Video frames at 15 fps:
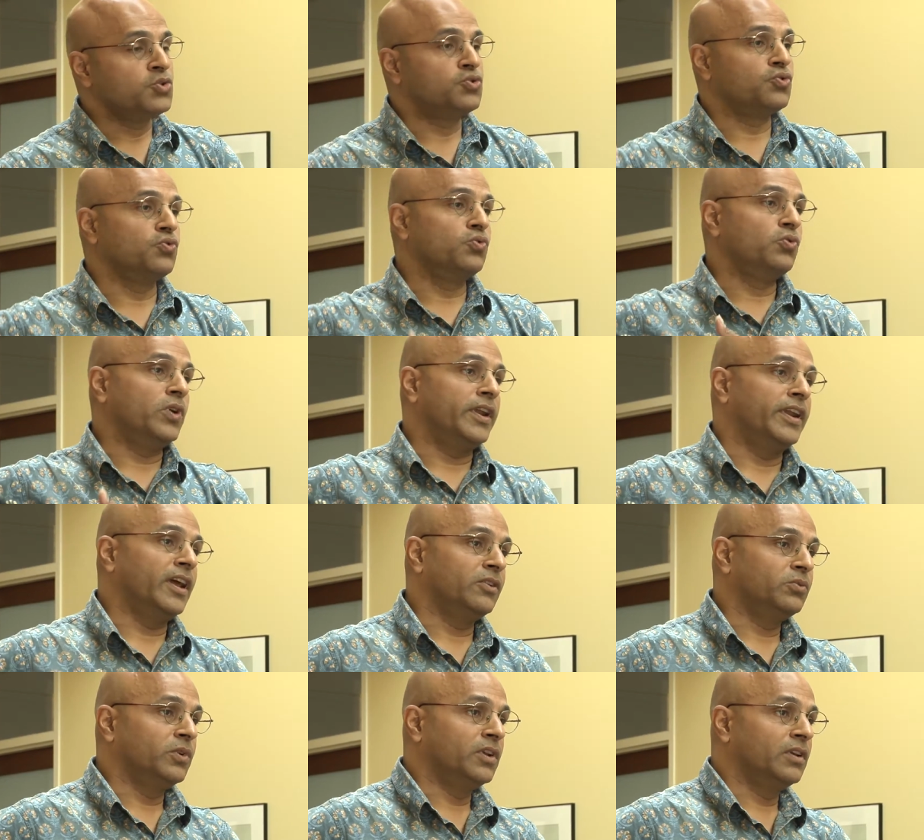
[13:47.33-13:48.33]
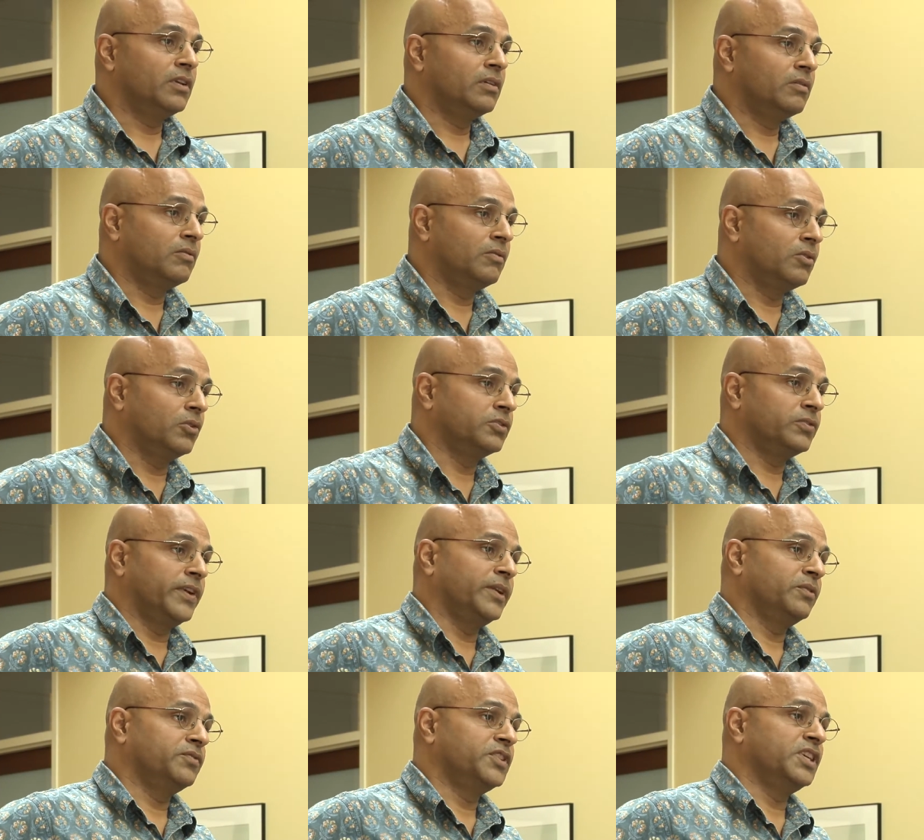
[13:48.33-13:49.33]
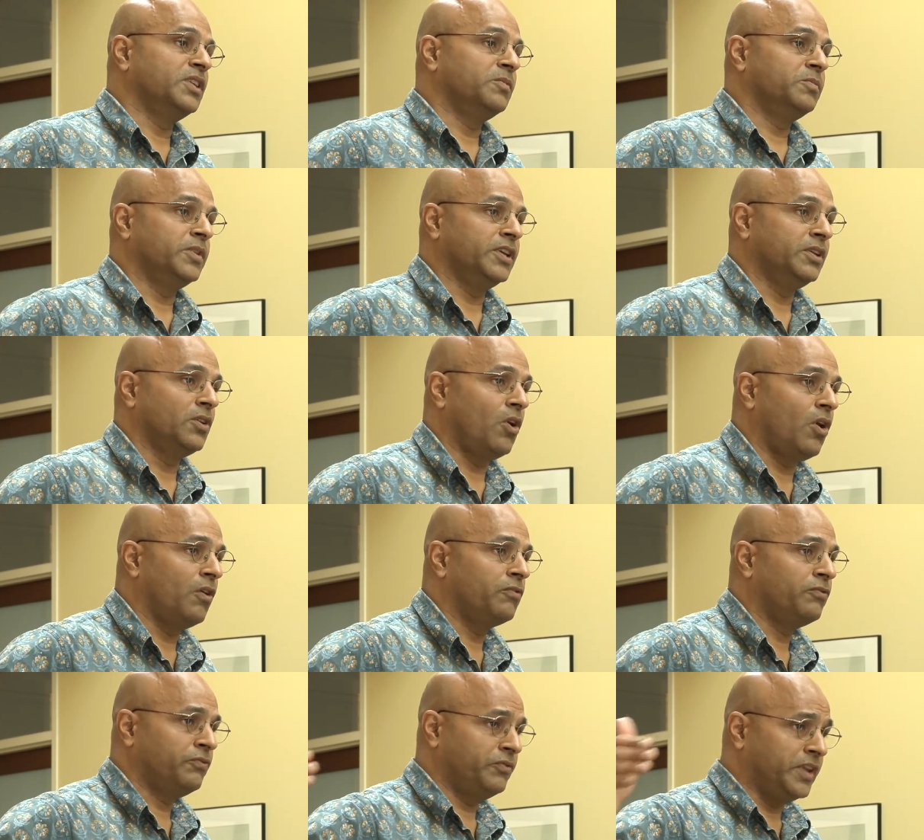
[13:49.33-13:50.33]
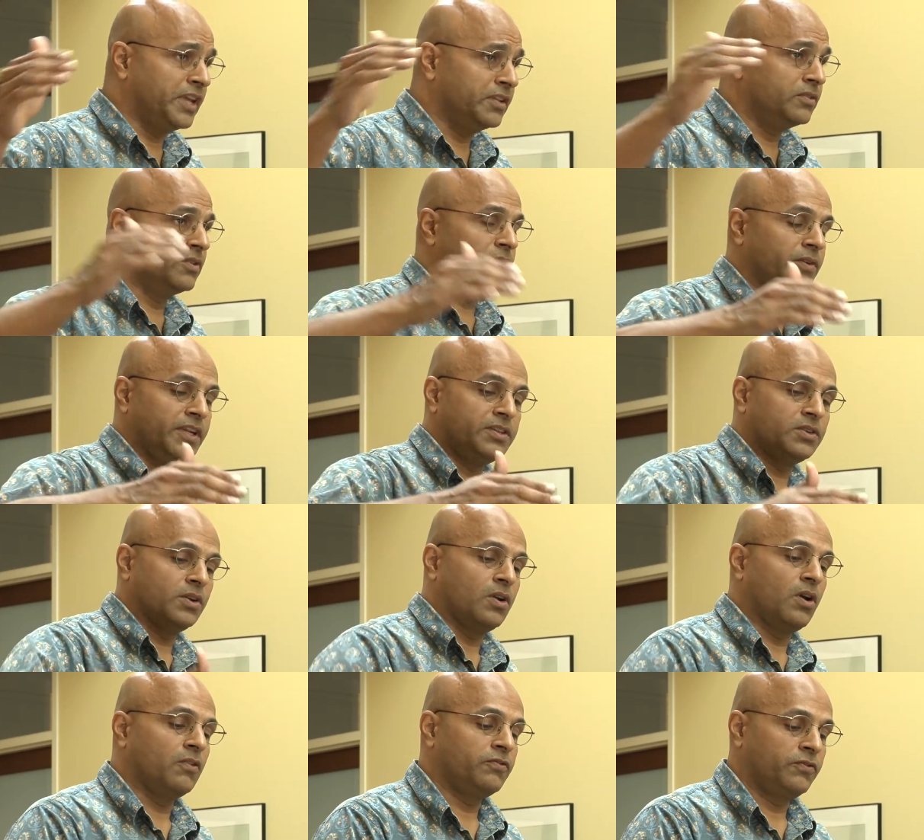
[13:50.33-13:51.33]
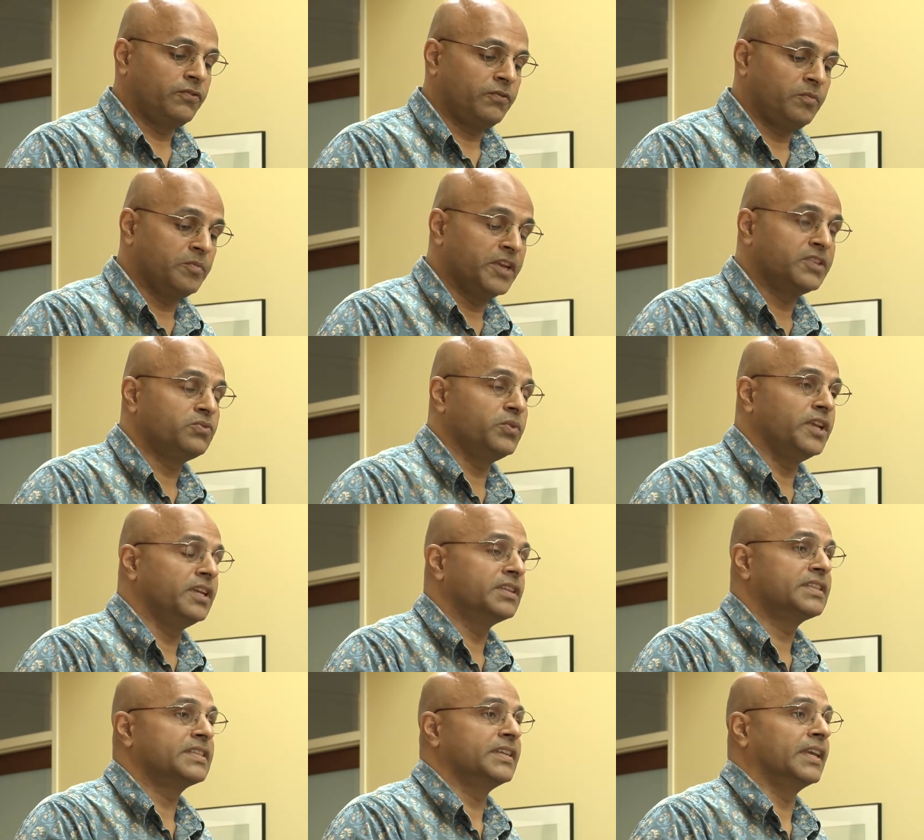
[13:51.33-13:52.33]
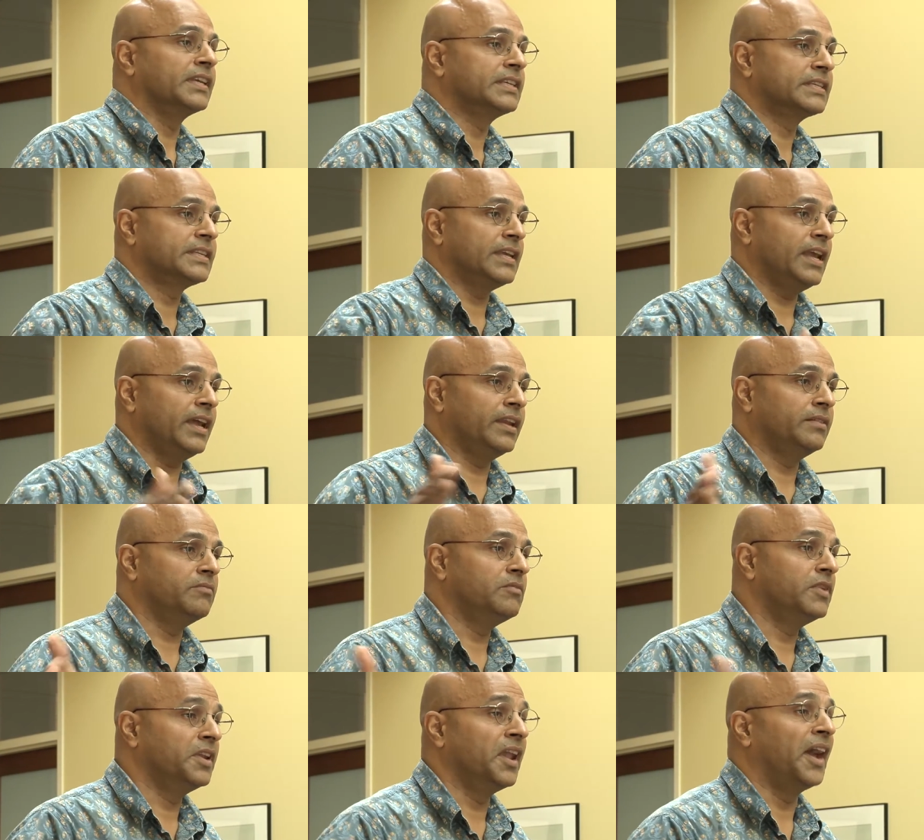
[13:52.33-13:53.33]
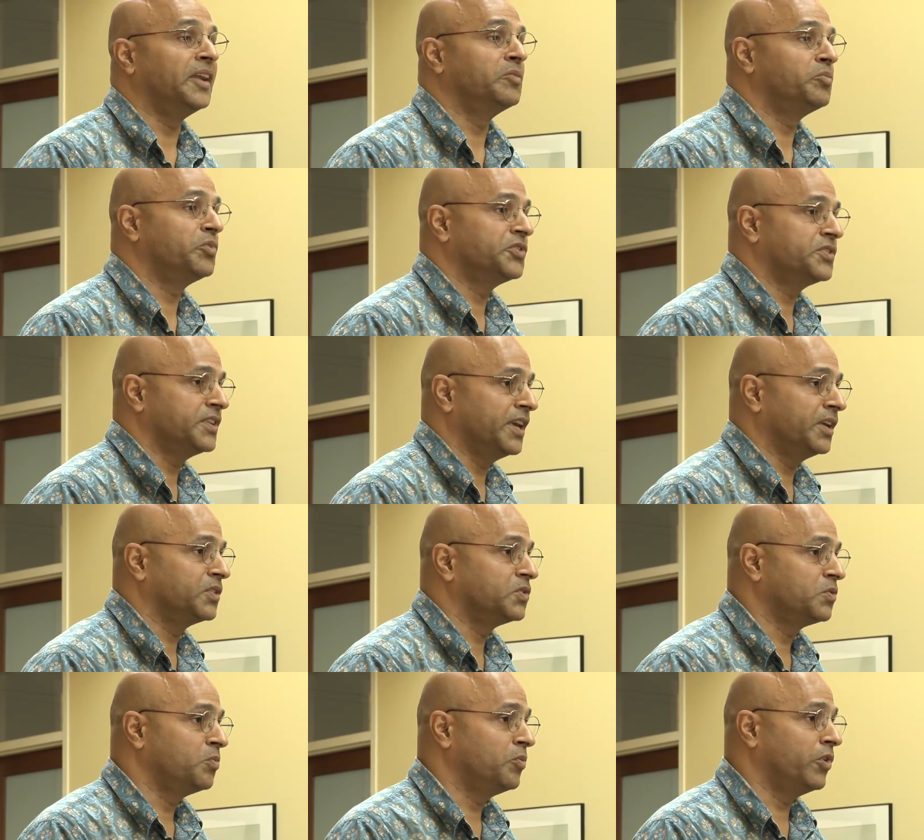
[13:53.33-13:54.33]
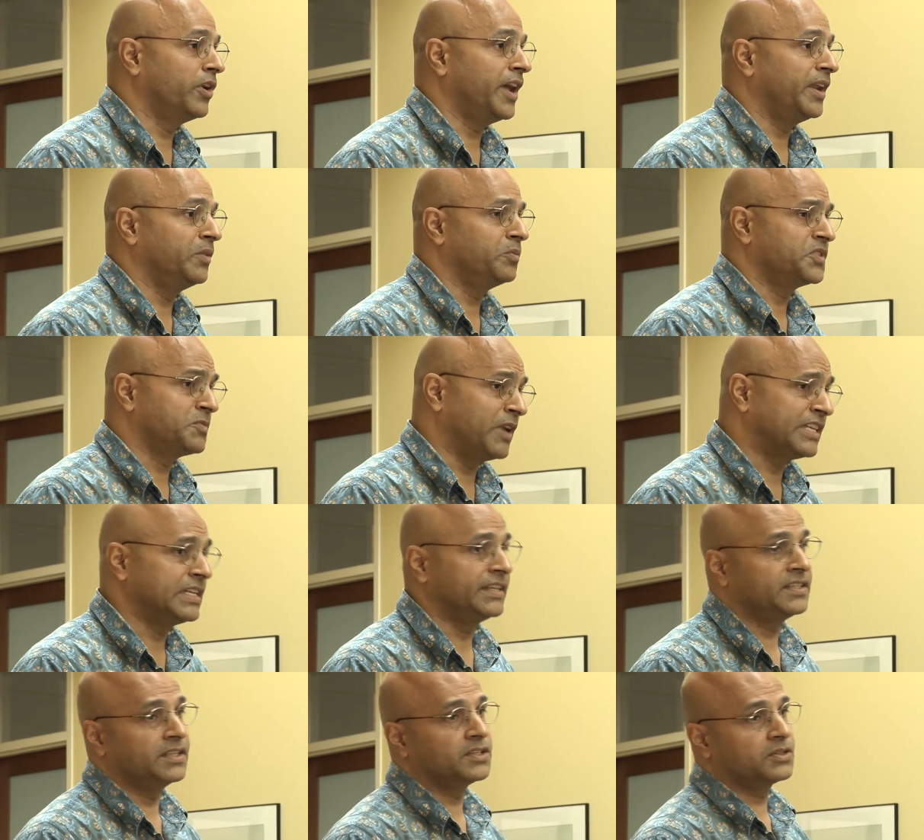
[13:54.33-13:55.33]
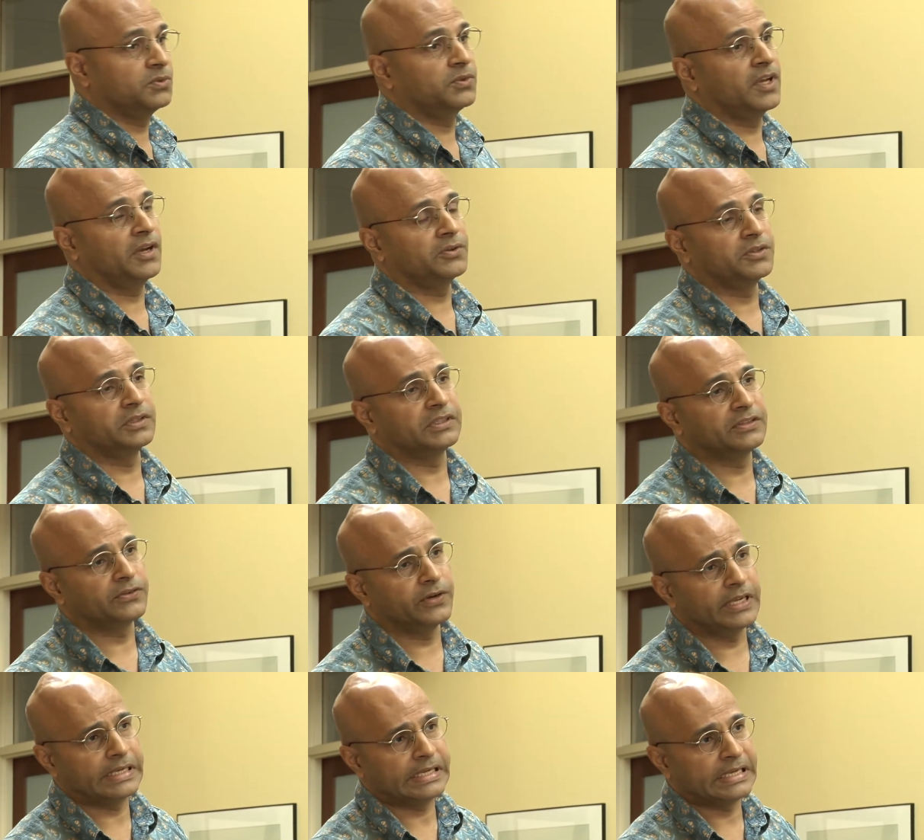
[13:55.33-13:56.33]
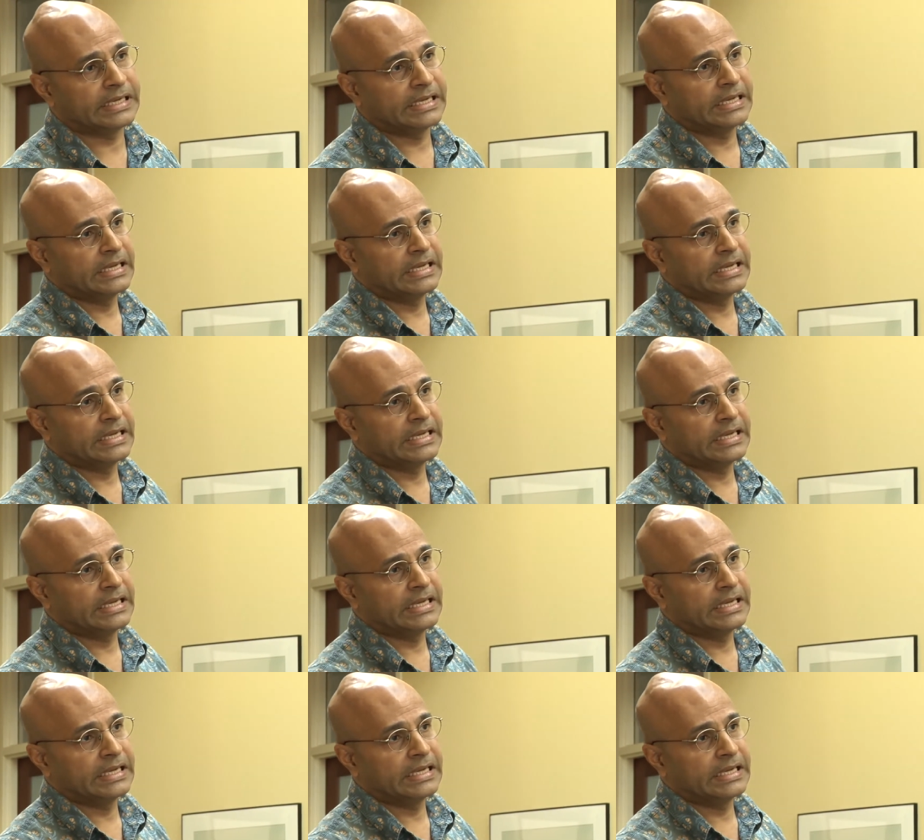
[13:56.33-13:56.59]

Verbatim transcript: to an annual growth rate of GDP of in the region of between 6 and 9% per annum, especially since 2003.